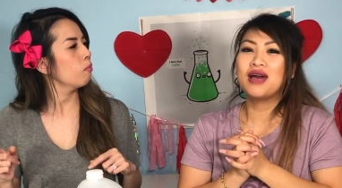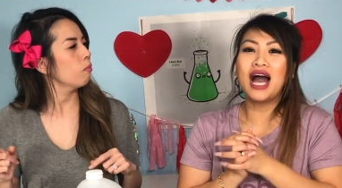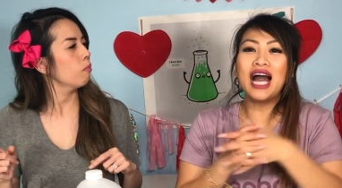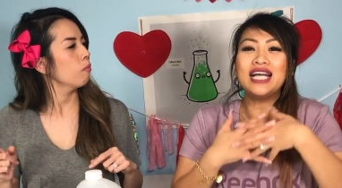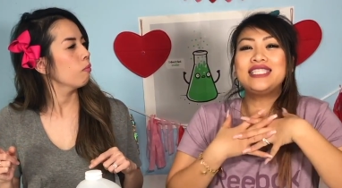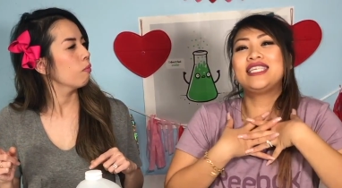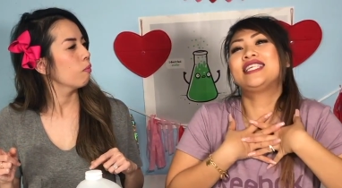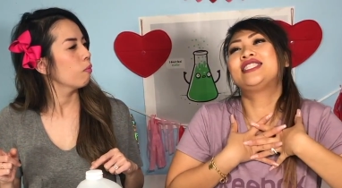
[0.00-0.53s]
Speaker 1: I
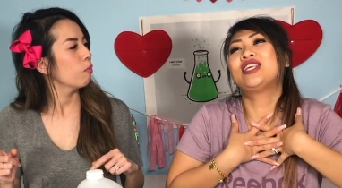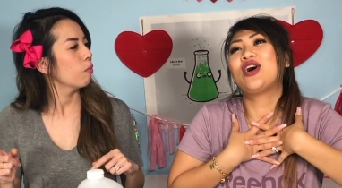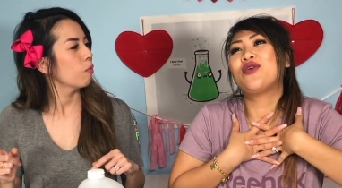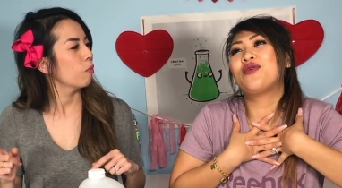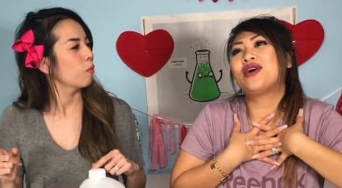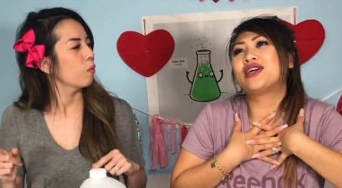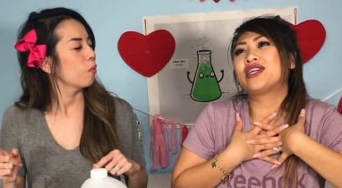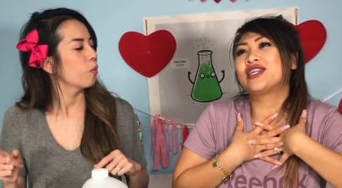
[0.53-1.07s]
said salt
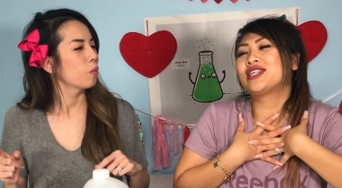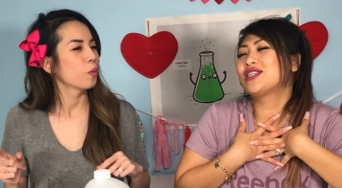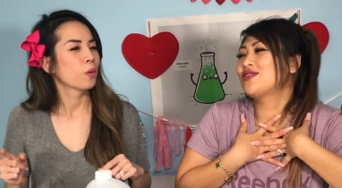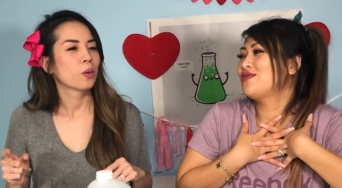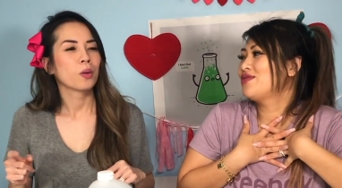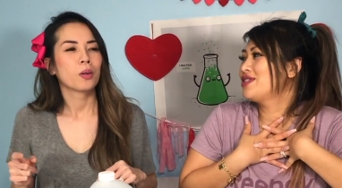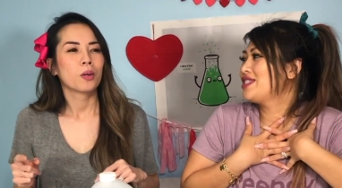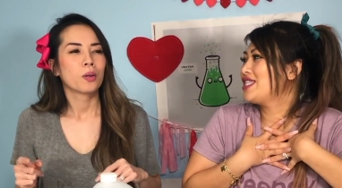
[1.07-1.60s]
water.
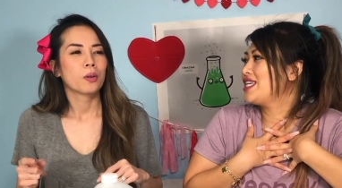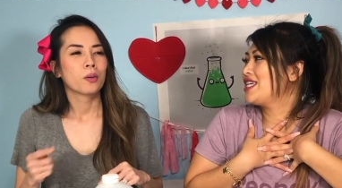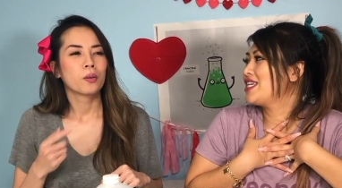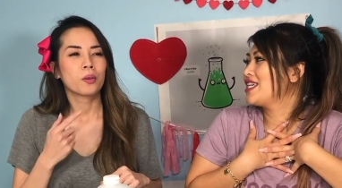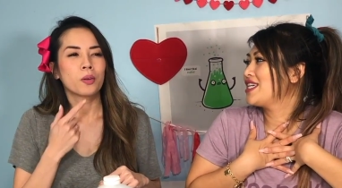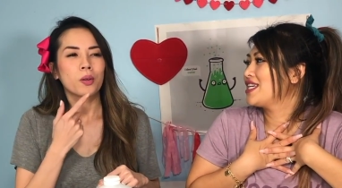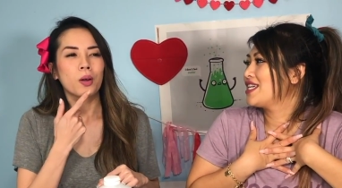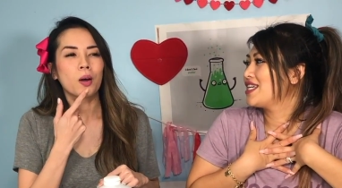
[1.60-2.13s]
We'll
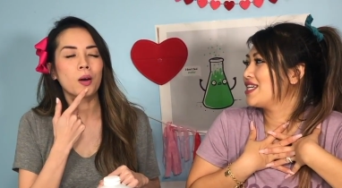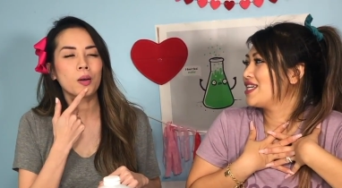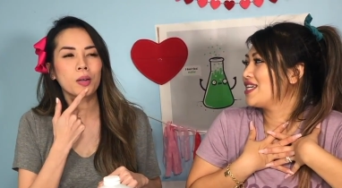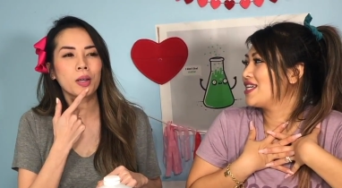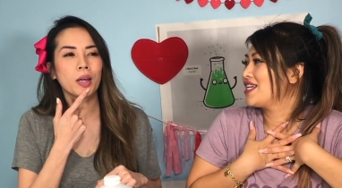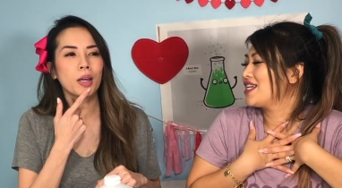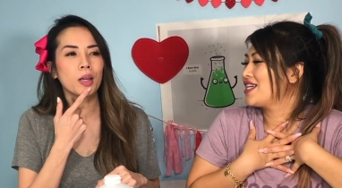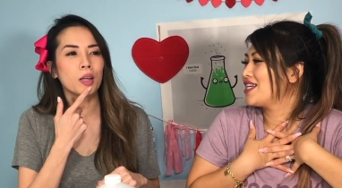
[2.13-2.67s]
see.
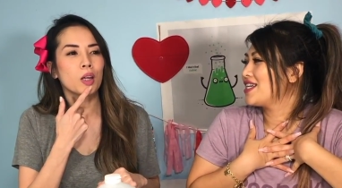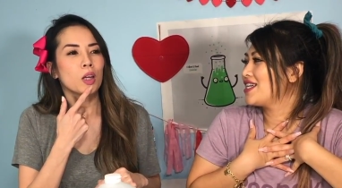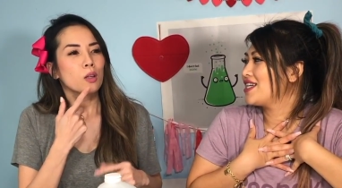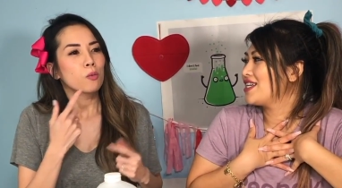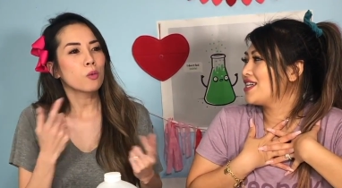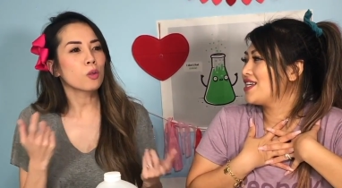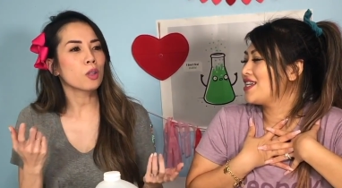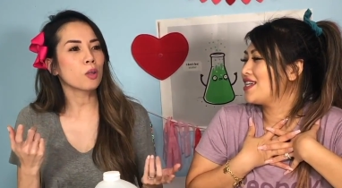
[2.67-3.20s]
Speaker 2: Okay,
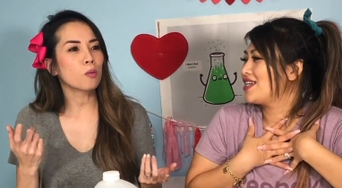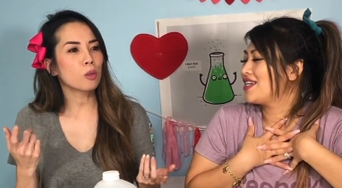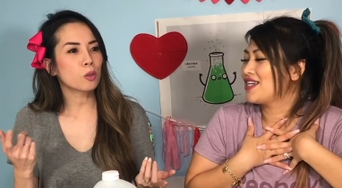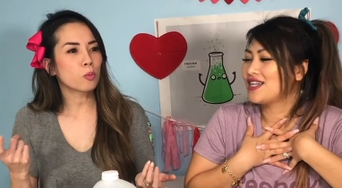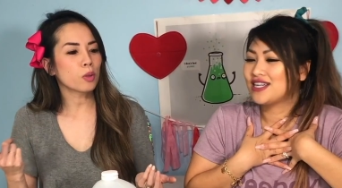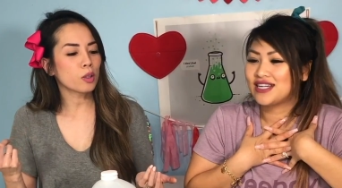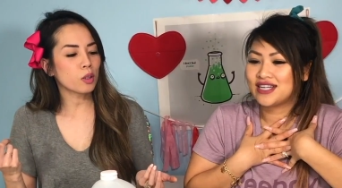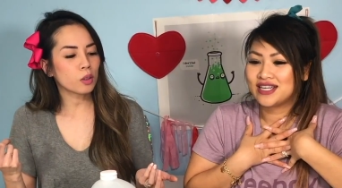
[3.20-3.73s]
well then which
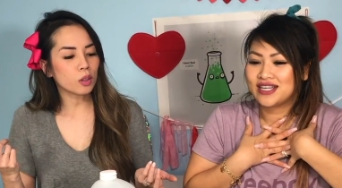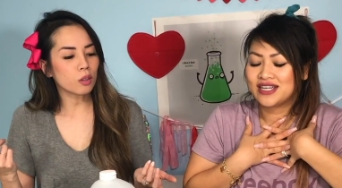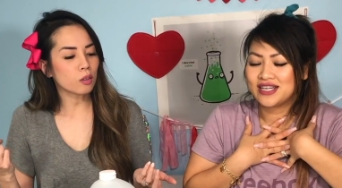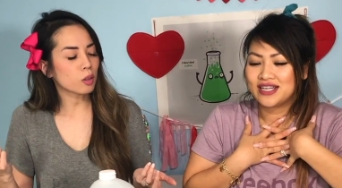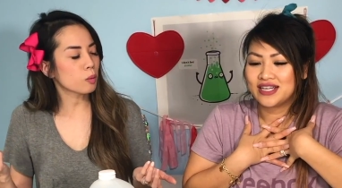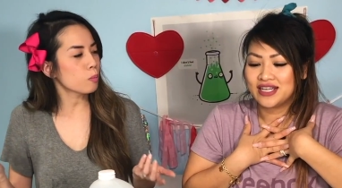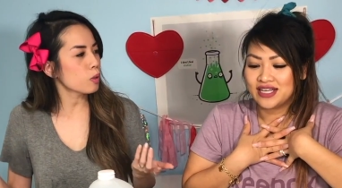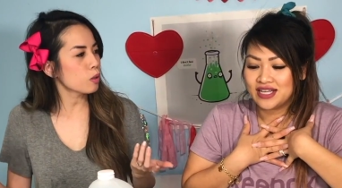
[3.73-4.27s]
one do you think is
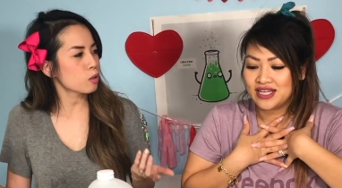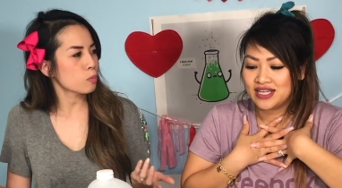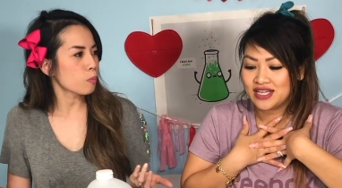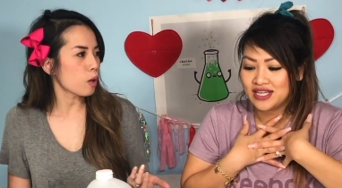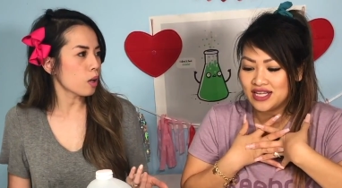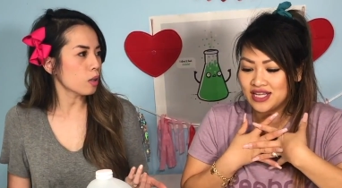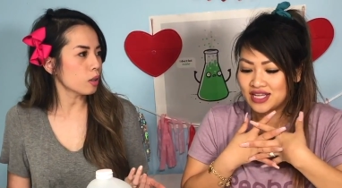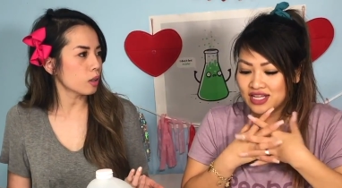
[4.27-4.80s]
gonna be the
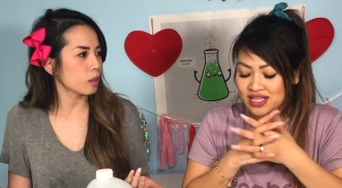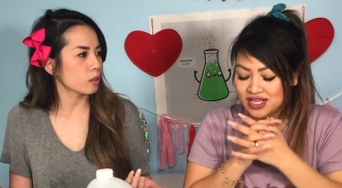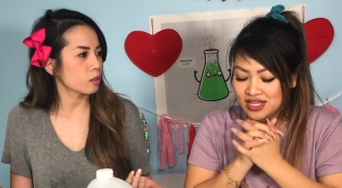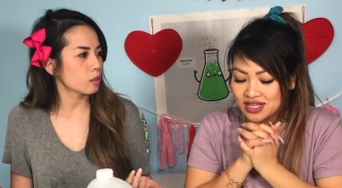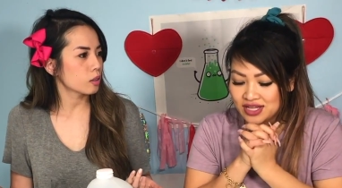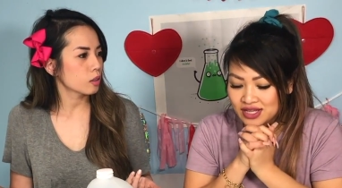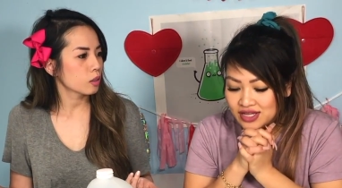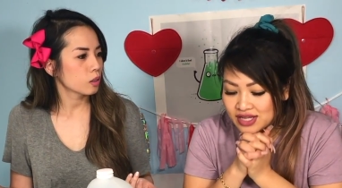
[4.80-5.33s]

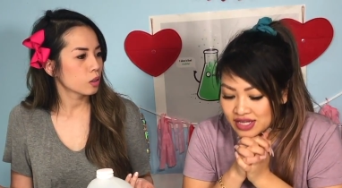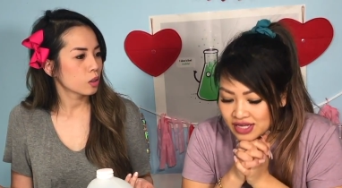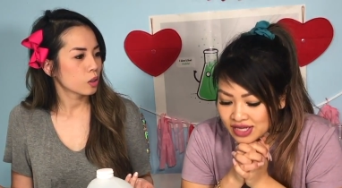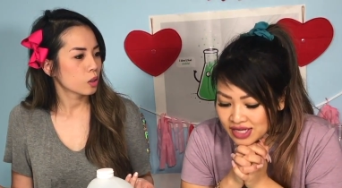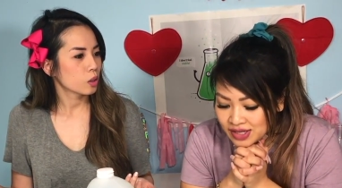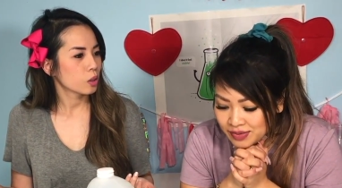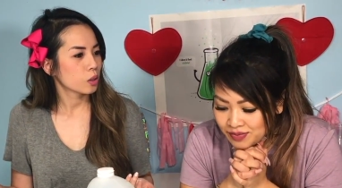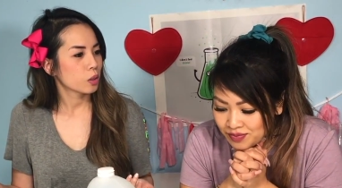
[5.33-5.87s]
smallest?
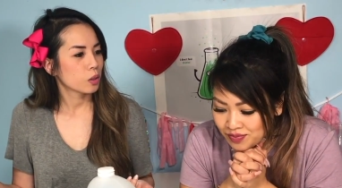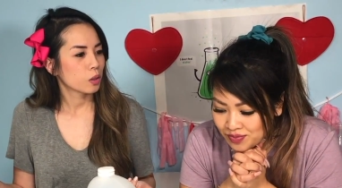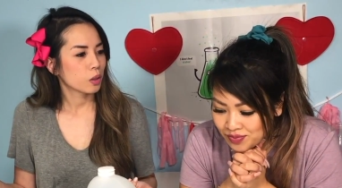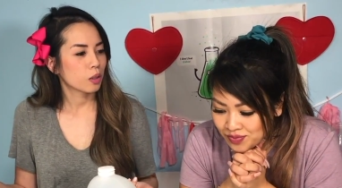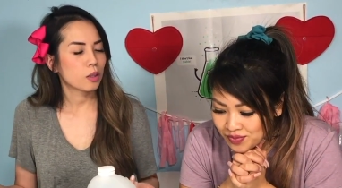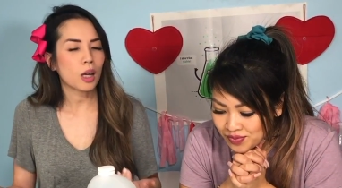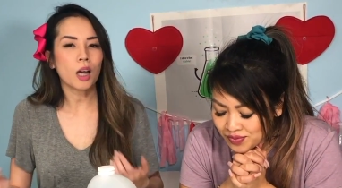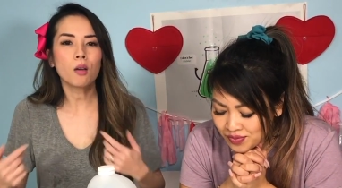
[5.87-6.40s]

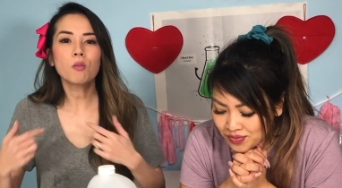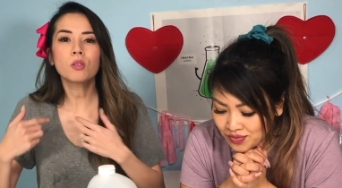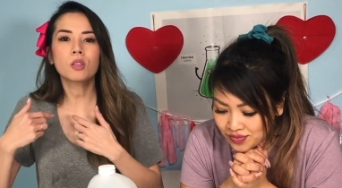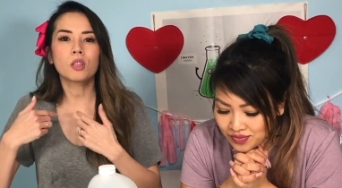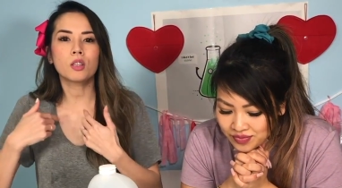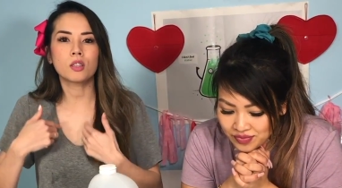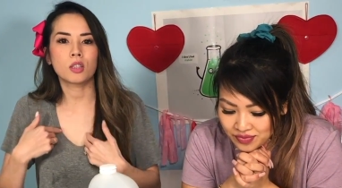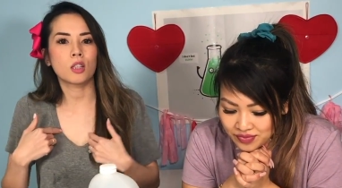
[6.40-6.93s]
Because I was
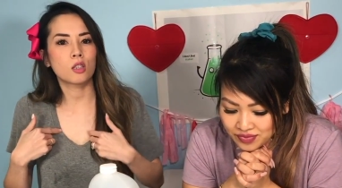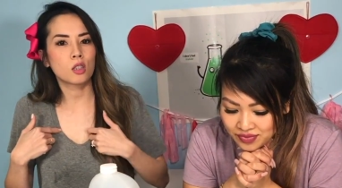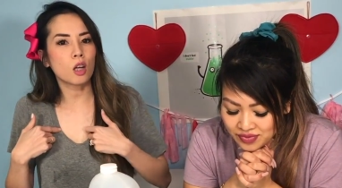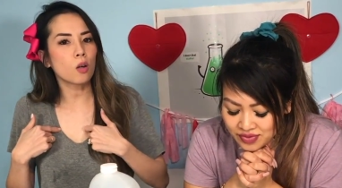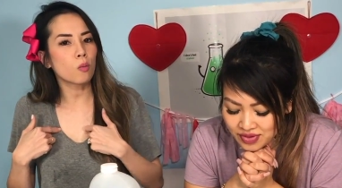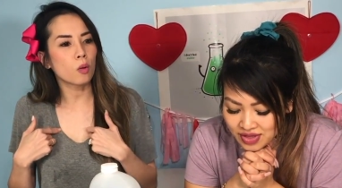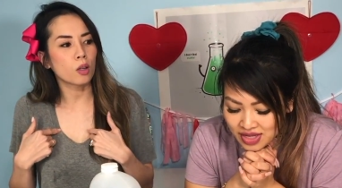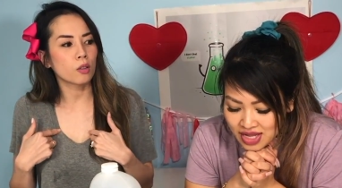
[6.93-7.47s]
gonna say
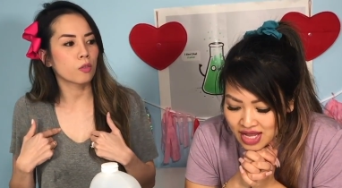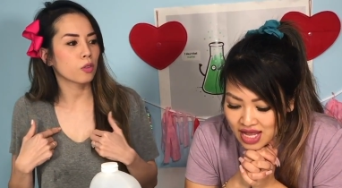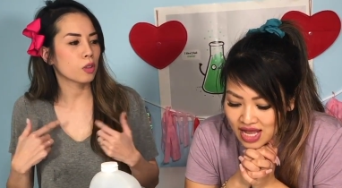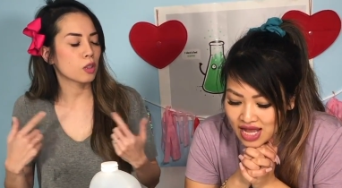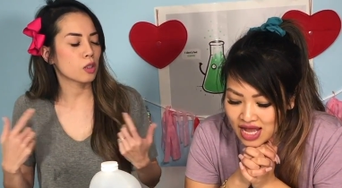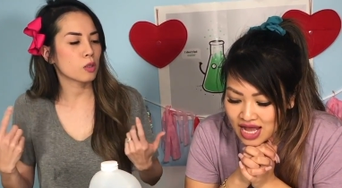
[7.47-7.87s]
salt water for the